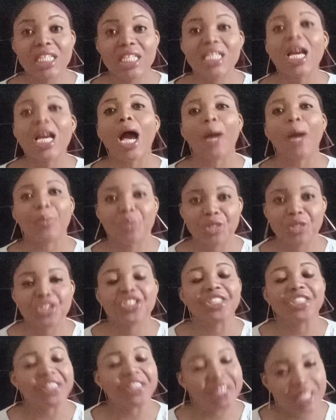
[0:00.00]

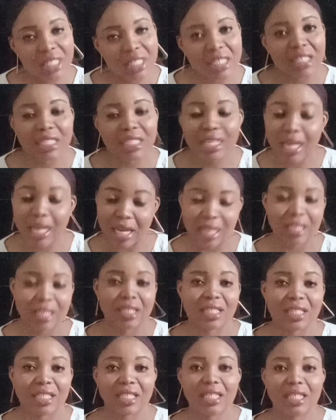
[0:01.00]
appreciate it.
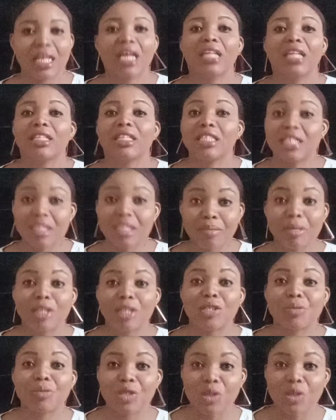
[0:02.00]
Yes, this is meant to
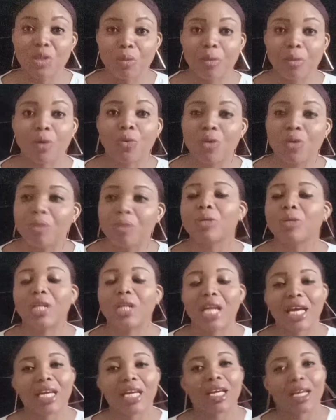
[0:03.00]
be number one, but
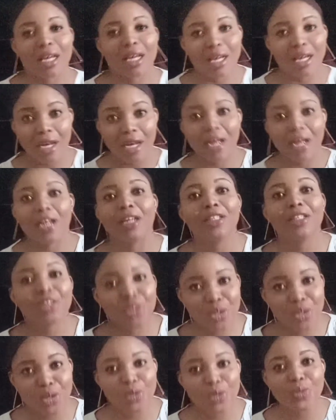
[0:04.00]
like, I
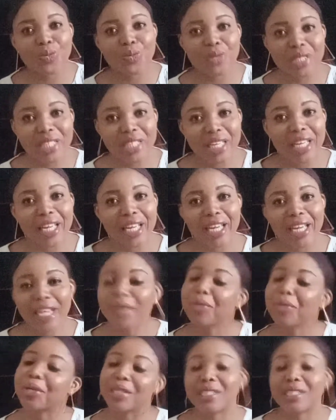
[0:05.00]
chose to put it here
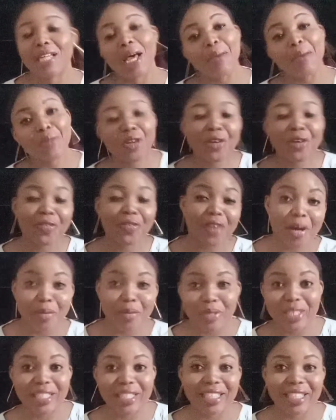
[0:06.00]
because I'm your
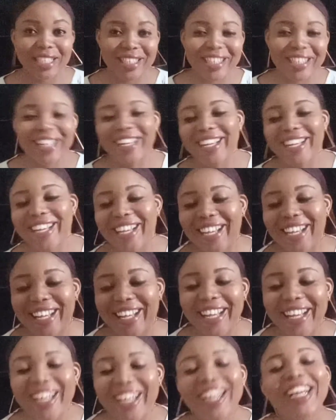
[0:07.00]
pharmacist.
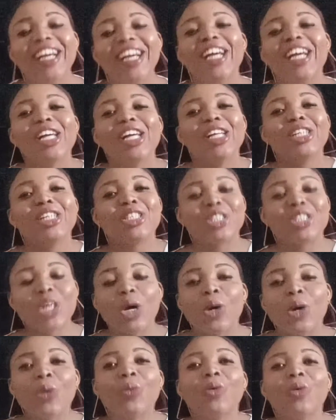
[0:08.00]

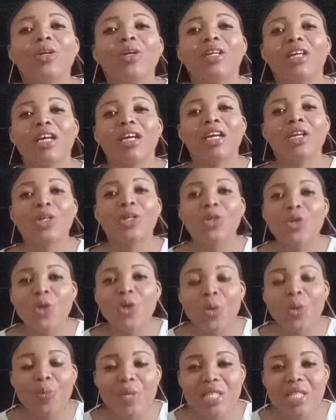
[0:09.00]
So a
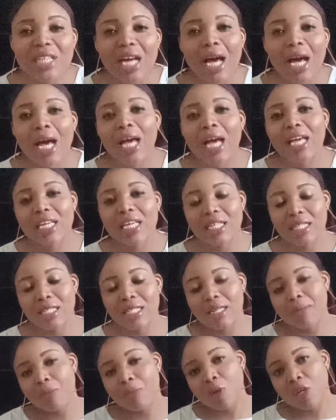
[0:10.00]
glucometer is a
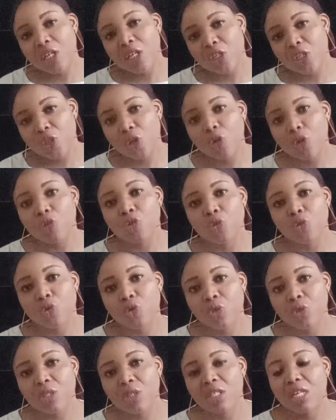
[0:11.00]
monitor
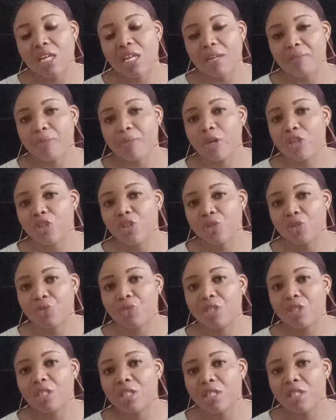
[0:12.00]
used in
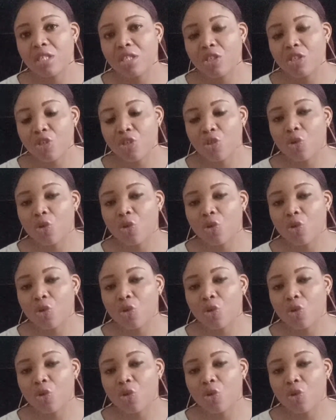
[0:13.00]
measuring your